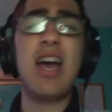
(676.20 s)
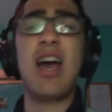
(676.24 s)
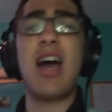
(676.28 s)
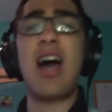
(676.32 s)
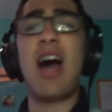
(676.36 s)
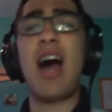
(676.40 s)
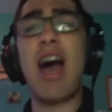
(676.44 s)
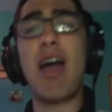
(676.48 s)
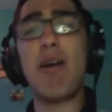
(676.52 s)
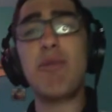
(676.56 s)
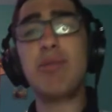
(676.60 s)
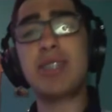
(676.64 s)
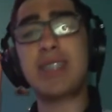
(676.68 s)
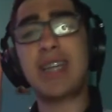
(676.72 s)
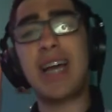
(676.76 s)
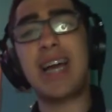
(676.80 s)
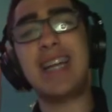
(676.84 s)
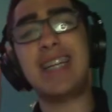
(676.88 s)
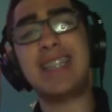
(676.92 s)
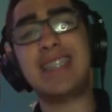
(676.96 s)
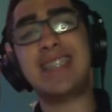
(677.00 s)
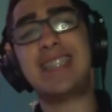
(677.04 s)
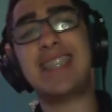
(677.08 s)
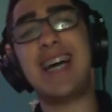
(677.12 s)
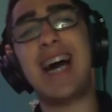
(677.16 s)
I was kind
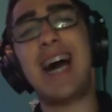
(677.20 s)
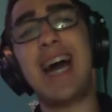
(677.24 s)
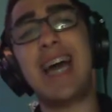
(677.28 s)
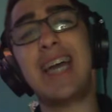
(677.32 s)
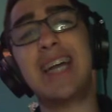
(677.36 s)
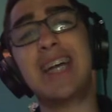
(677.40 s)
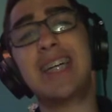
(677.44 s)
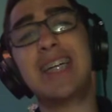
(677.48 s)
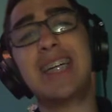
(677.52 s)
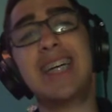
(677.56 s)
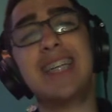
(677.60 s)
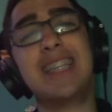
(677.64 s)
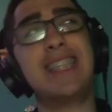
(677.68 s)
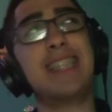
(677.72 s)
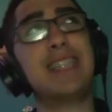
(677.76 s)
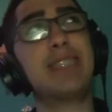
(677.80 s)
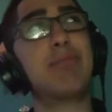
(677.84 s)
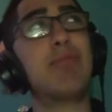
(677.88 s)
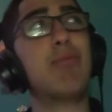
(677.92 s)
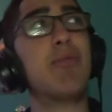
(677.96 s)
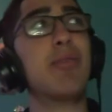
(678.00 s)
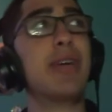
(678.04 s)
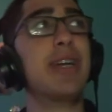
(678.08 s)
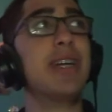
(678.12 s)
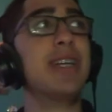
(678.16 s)
of tired at this
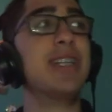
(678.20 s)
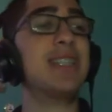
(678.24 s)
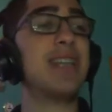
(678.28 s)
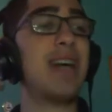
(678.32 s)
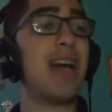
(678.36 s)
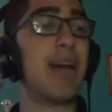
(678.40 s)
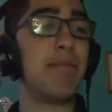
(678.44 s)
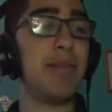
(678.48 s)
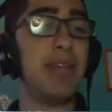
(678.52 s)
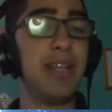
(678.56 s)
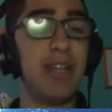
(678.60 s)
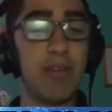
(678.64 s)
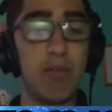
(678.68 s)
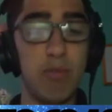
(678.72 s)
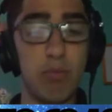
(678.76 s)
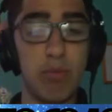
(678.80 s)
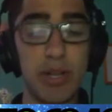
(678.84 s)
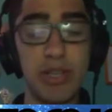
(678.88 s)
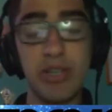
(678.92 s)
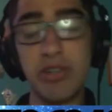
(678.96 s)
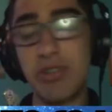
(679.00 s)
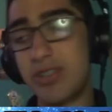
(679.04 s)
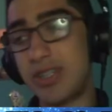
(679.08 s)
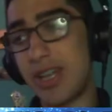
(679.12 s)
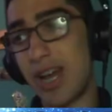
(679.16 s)
point. I mean,
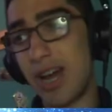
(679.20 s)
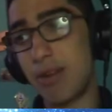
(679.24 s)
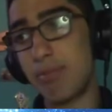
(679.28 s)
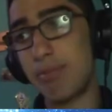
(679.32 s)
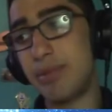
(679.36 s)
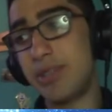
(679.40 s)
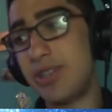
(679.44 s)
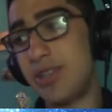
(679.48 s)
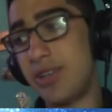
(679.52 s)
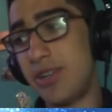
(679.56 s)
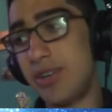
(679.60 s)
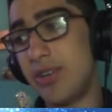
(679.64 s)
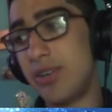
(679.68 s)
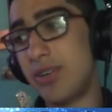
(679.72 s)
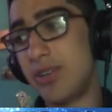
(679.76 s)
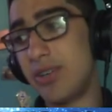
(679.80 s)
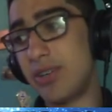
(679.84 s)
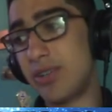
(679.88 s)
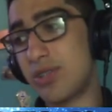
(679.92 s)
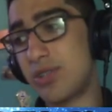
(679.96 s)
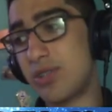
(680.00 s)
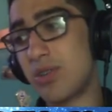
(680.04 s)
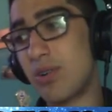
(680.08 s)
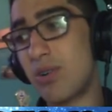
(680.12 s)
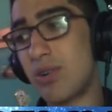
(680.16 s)
when you're down material,
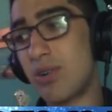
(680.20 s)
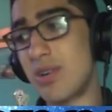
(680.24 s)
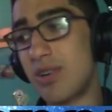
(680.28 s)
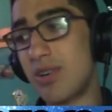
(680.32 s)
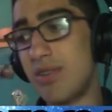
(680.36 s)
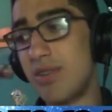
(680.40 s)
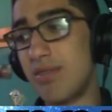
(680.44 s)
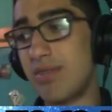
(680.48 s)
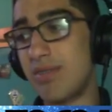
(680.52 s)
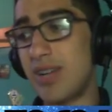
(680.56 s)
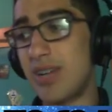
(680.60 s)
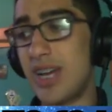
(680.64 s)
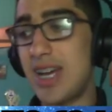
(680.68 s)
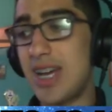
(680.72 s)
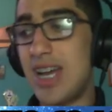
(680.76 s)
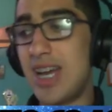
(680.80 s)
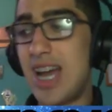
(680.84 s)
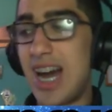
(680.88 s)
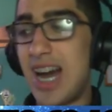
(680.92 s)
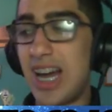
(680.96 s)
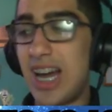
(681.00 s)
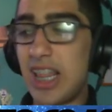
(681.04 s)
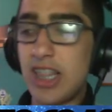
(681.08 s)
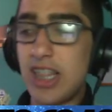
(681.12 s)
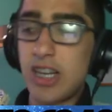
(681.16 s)
you're sort of
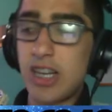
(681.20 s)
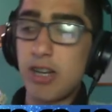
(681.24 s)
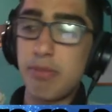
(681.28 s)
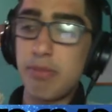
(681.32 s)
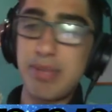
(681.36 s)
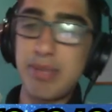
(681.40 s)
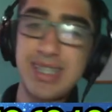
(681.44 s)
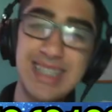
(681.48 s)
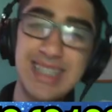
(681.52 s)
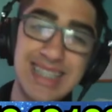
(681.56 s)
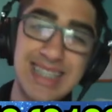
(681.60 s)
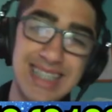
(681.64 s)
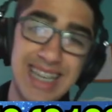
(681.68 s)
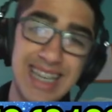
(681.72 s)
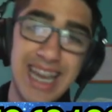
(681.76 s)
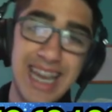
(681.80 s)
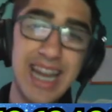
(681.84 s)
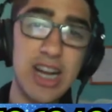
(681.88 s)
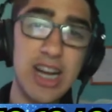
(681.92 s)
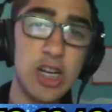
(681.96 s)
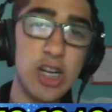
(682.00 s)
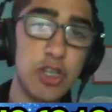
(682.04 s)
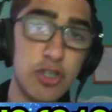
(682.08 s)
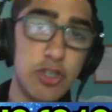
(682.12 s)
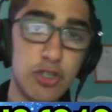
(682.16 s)
a little bit
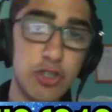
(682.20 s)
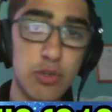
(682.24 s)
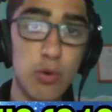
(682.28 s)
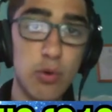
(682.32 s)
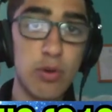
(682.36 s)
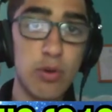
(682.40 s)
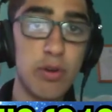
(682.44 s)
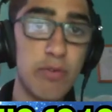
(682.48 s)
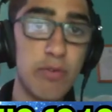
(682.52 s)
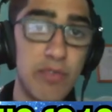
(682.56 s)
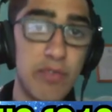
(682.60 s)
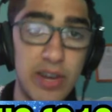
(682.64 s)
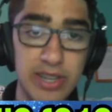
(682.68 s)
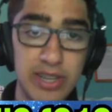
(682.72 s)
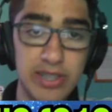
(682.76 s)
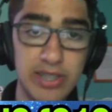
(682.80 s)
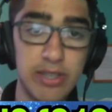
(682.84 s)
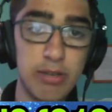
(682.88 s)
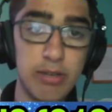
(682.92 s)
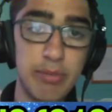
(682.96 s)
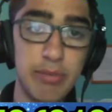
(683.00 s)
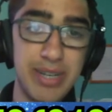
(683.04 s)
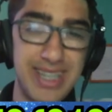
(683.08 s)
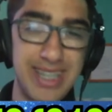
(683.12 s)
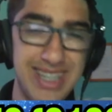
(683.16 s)
scared. You're sort of a little
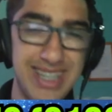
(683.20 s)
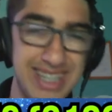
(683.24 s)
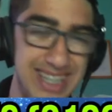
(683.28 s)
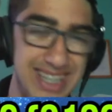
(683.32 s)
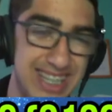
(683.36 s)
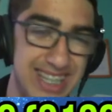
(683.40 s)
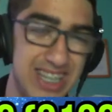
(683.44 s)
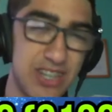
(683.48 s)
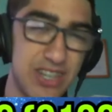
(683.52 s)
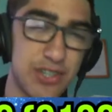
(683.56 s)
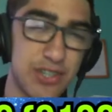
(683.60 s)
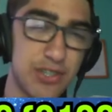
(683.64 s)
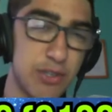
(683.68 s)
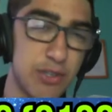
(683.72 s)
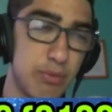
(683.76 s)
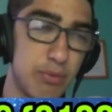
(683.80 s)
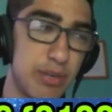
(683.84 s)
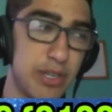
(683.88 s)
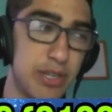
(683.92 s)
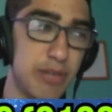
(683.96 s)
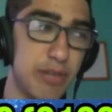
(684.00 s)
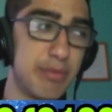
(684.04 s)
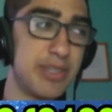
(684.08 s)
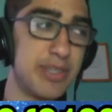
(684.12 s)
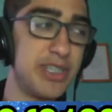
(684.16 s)
bit eager to win
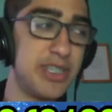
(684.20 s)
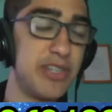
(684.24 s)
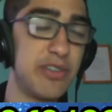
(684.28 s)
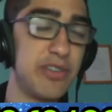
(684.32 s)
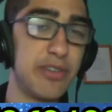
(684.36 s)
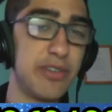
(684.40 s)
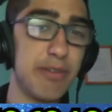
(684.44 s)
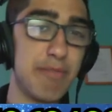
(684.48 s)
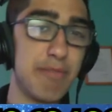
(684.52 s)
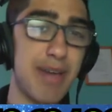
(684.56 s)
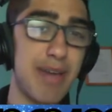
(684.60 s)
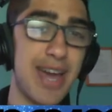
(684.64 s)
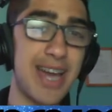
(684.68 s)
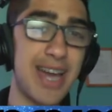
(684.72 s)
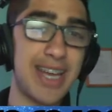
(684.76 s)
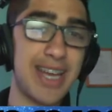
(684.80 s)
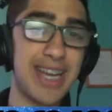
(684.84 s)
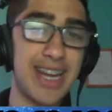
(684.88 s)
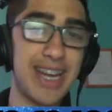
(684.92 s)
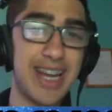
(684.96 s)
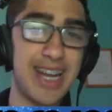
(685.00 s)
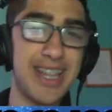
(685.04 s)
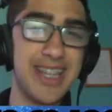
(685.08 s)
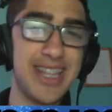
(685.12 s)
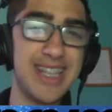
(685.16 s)
your material back.
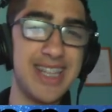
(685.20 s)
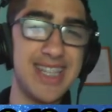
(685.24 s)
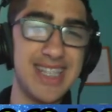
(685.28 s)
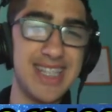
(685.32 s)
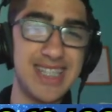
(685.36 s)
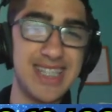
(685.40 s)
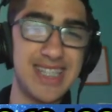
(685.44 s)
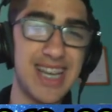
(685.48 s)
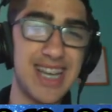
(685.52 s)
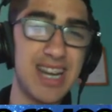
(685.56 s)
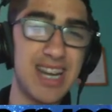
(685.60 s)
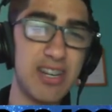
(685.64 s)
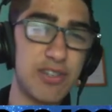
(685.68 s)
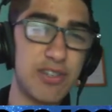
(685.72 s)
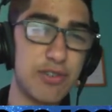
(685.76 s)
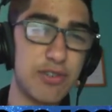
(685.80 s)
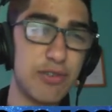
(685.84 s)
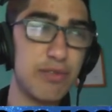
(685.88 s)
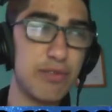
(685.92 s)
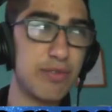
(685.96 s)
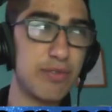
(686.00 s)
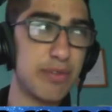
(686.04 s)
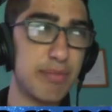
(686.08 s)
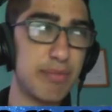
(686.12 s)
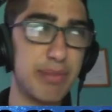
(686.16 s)
And I think this is kind of true
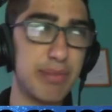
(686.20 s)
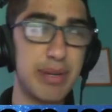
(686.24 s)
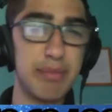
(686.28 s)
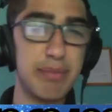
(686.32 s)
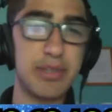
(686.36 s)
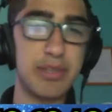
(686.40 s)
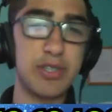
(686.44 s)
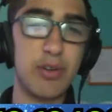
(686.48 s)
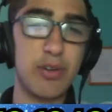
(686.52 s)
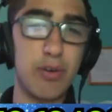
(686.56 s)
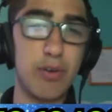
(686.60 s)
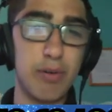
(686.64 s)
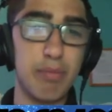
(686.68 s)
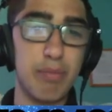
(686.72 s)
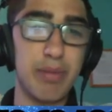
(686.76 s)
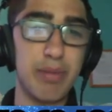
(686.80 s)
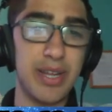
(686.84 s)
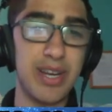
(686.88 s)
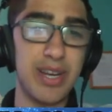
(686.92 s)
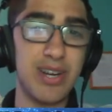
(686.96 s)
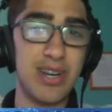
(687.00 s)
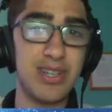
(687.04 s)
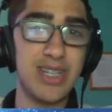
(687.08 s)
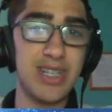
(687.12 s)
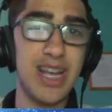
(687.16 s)
for pretty much all
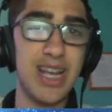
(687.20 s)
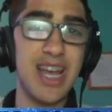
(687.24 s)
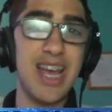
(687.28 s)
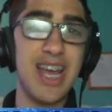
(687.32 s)
players.